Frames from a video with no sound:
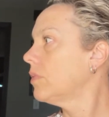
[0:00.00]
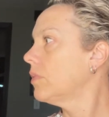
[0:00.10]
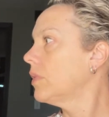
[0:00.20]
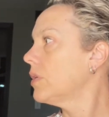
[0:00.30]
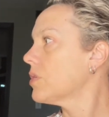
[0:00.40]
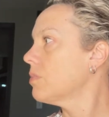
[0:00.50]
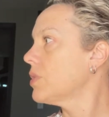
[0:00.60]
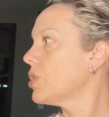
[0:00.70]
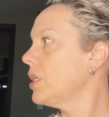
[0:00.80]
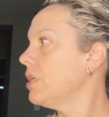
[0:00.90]
there's a
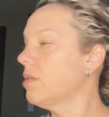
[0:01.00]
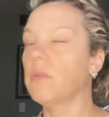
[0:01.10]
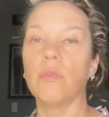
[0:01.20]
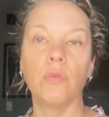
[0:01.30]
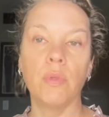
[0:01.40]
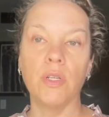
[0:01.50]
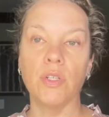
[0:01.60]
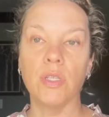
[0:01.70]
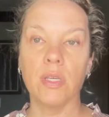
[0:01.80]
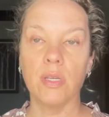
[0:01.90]
machine in the room that
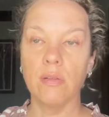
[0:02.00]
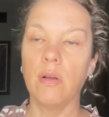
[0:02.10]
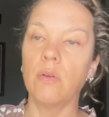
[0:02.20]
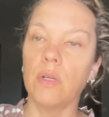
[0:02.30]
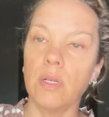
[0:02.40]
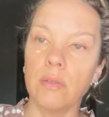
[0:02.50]
just, hold on.